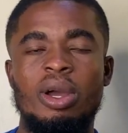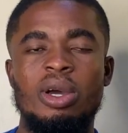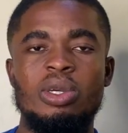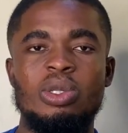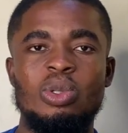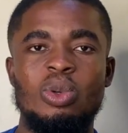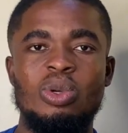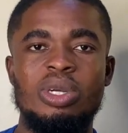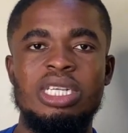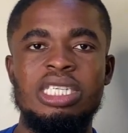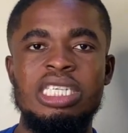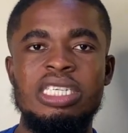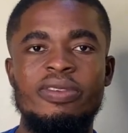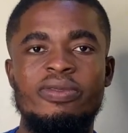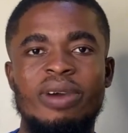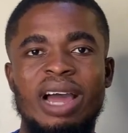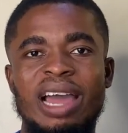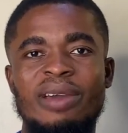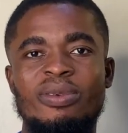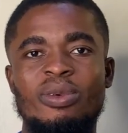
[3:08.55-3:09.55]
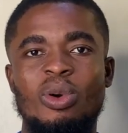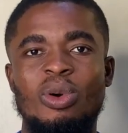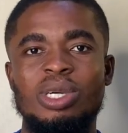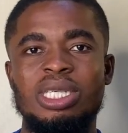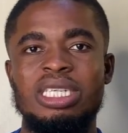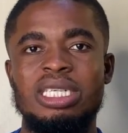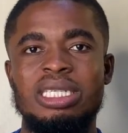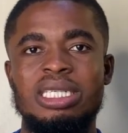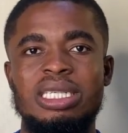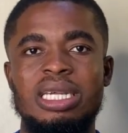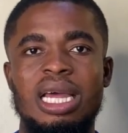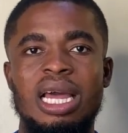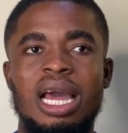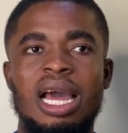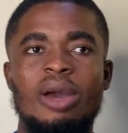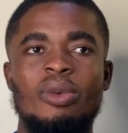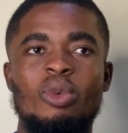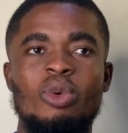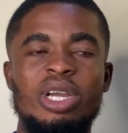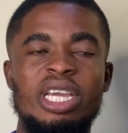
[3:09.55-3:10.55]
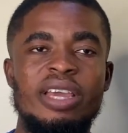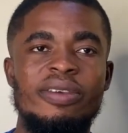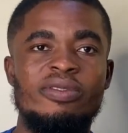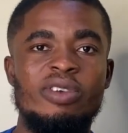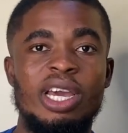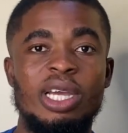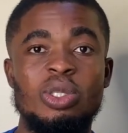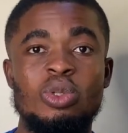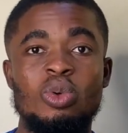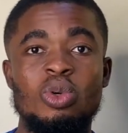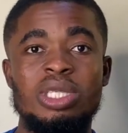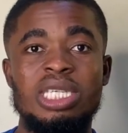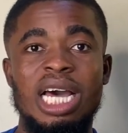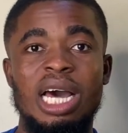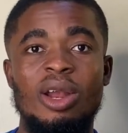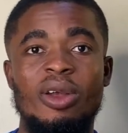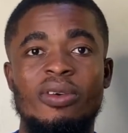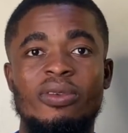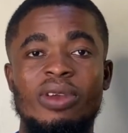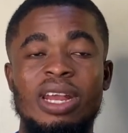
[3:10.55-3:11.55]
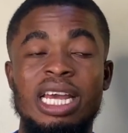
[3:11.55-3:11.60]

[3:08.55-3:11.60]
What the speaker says: so these 5 courses will give you a total of,